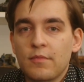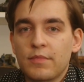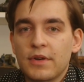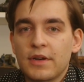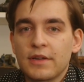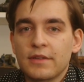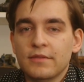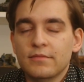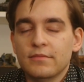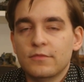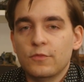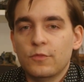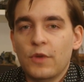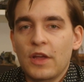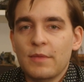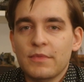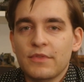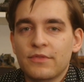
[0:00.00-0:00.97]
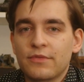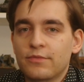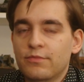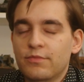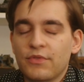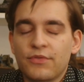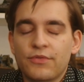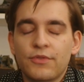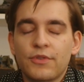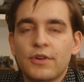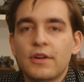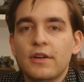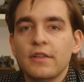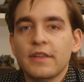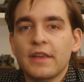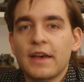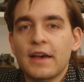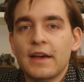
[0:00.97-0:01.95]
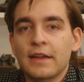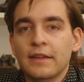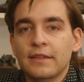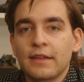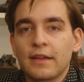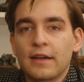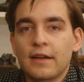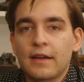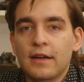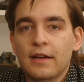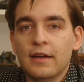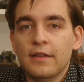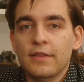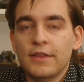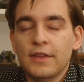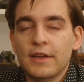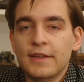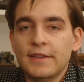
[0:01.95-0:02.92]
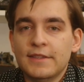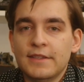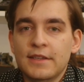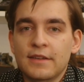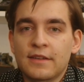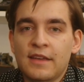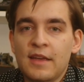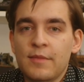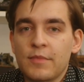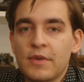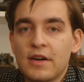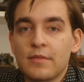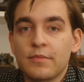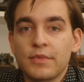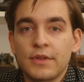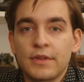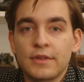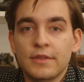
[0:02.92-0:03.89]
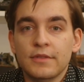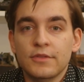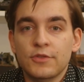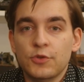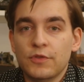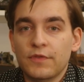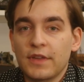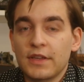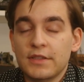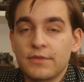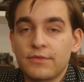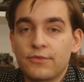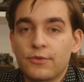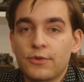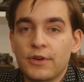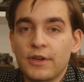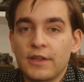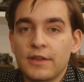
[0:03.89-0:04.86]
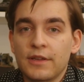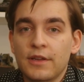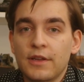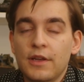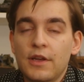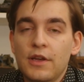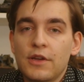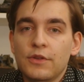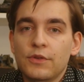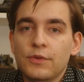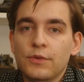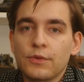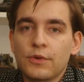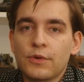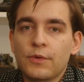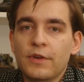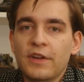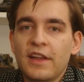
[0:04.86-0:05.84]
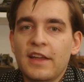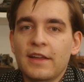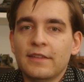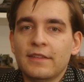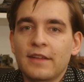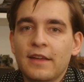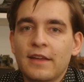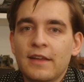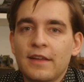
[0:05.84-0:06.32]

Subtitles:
But way before all that, the idea came up in June of 1940 to create